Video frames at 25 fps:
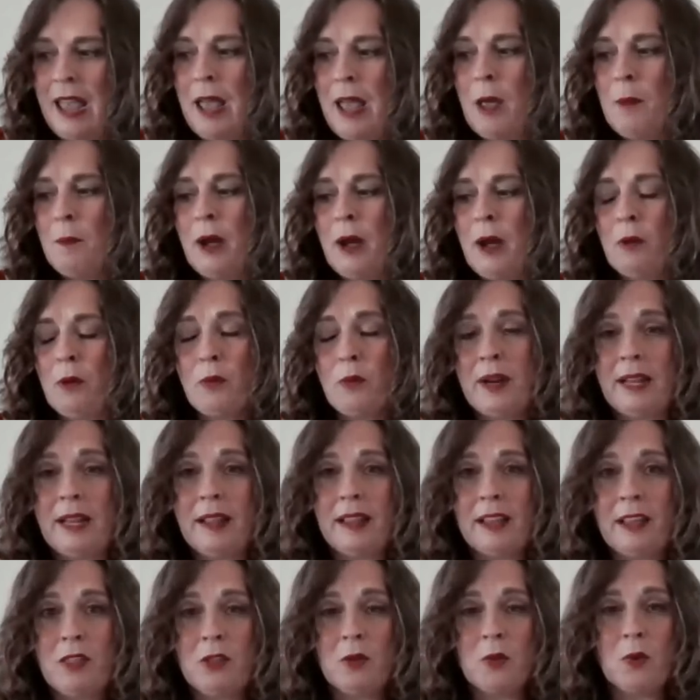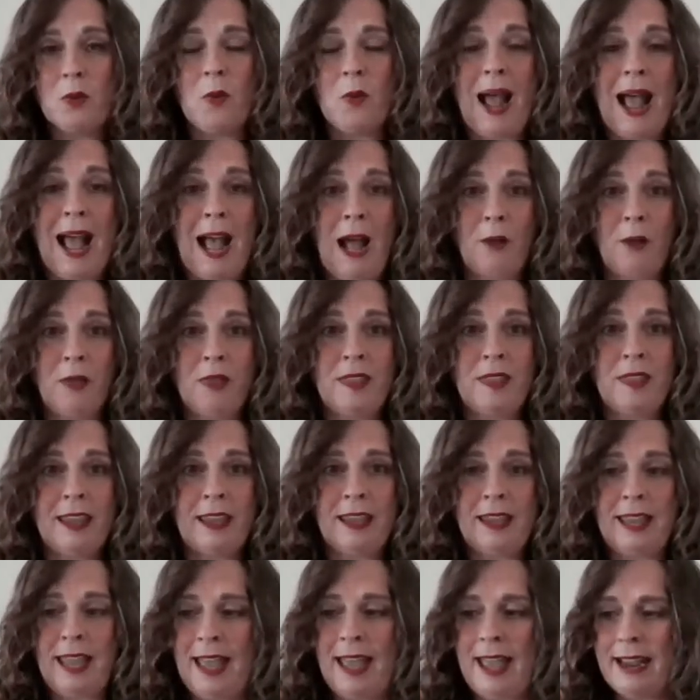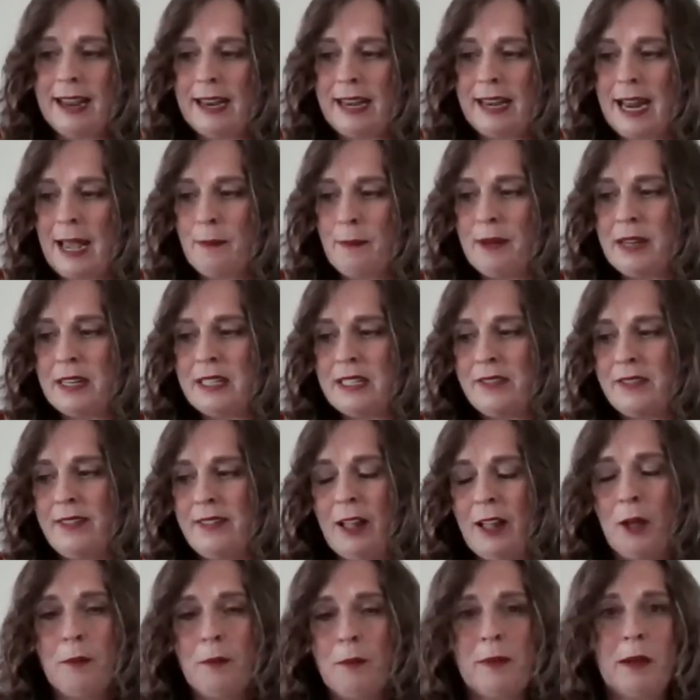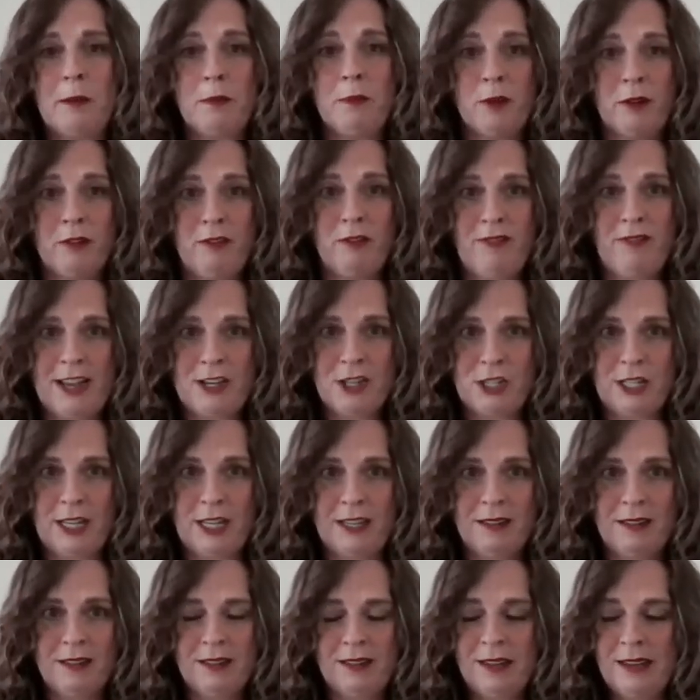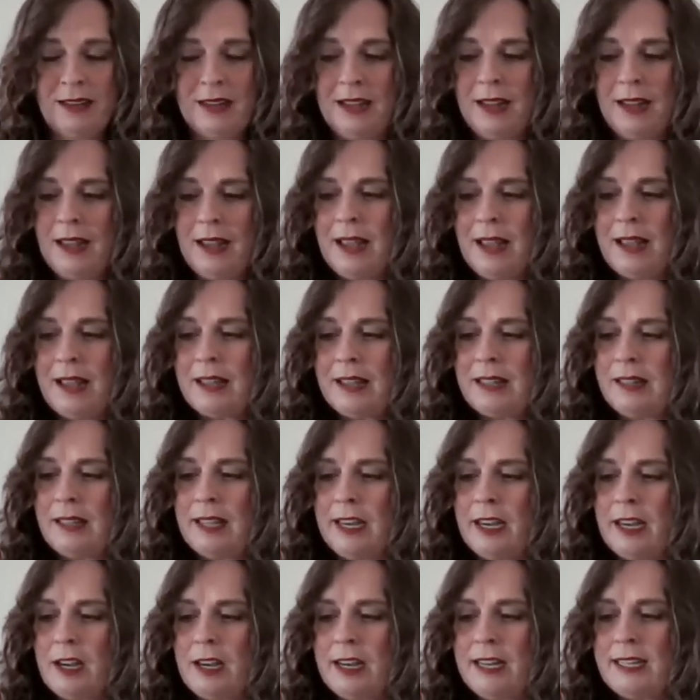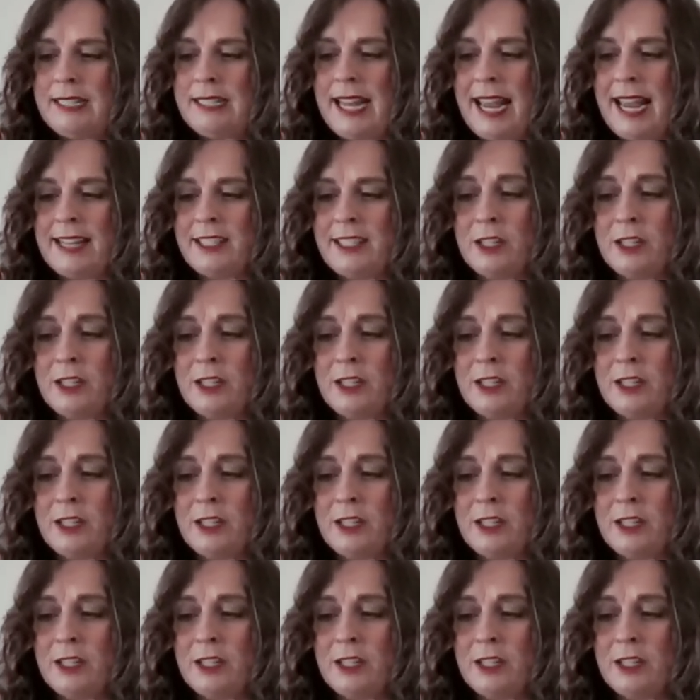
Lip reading: but really throughout the economic development profession. Clarence has a